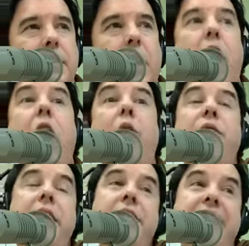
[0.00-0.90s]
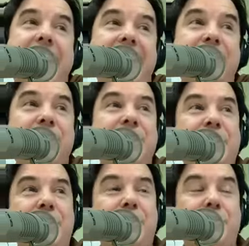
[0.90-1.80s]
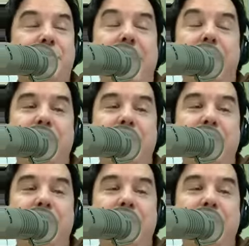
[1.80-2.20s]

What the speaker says: Oh, there it is. Wow,